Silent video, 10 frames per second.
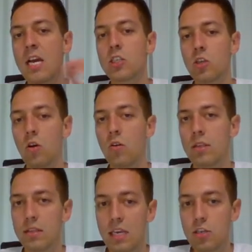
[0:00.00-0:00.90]

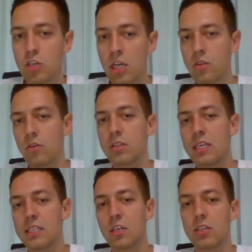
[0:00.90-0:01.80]
So in general,
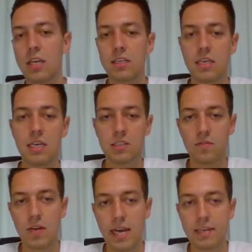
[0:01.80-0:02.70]
these are the ideas,
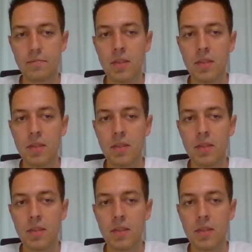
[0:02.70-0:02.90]
right?